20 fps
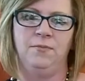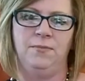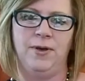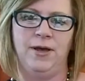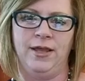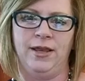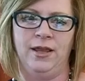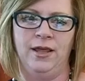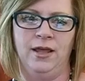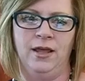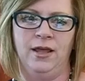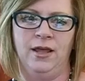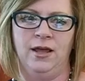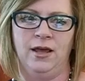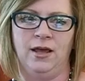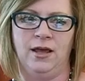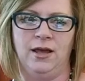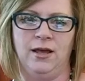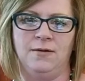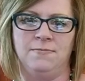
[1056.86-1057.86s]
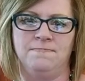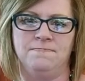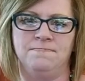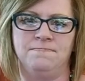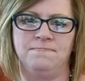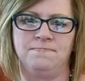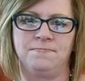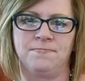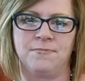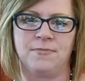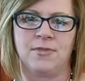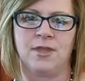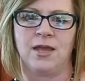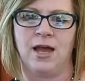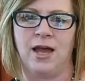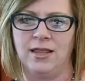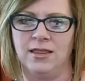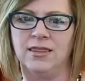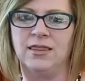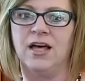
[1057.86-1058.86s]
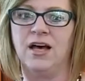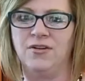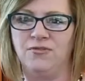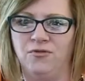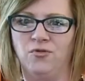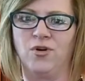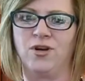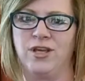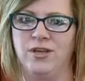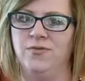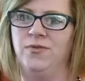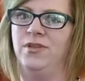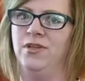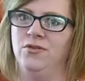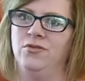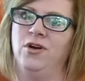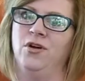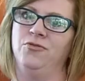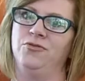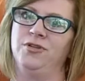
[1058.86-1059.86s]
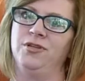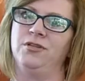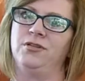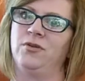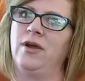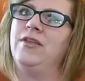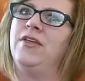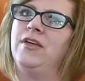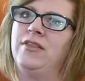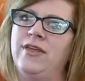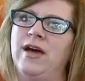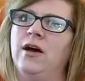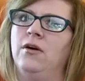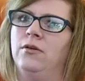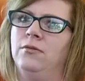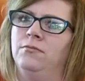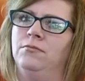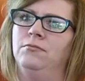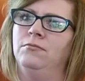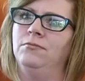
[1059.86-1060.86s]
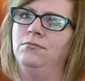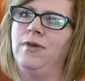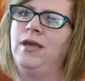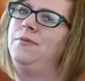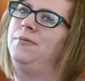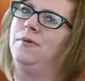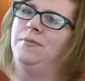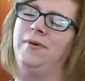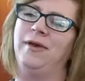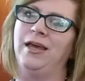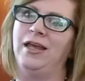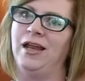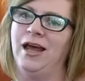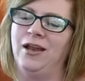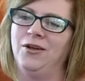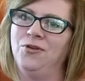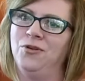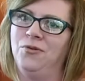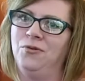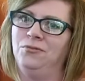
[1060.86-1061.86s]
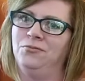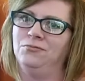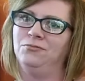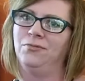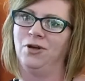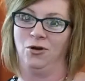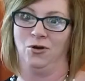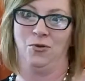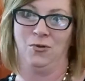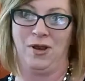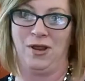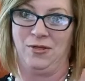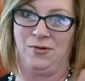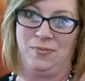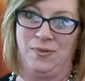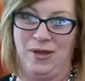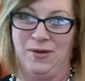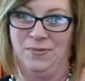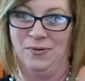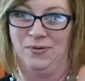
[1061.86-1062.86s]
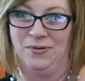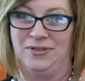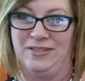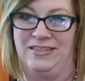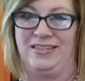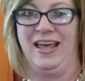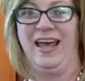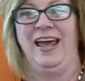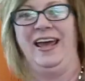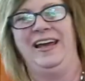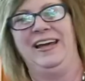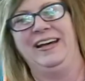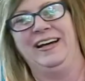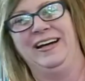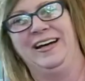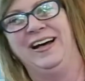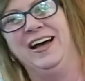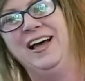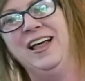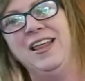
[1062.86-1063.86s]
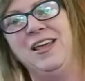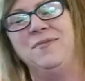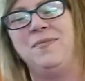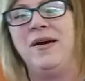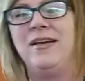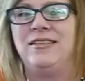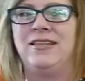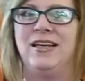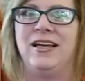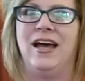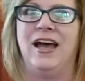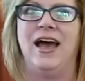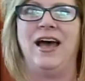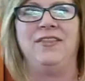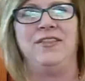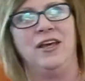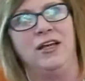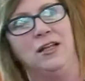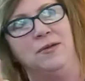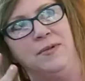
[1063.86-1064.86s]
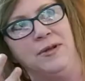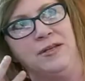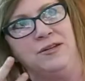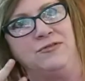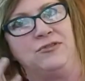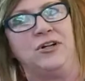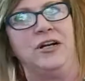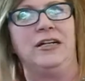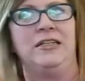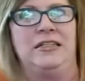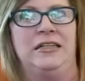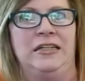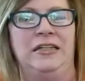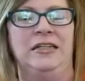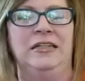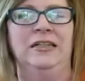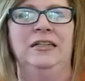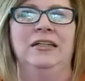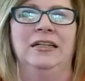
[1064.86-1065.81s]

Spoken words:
But I love working with new coaches, so I think that would maybe be it. I don't know what other people would say. They might say I add the element of crazy.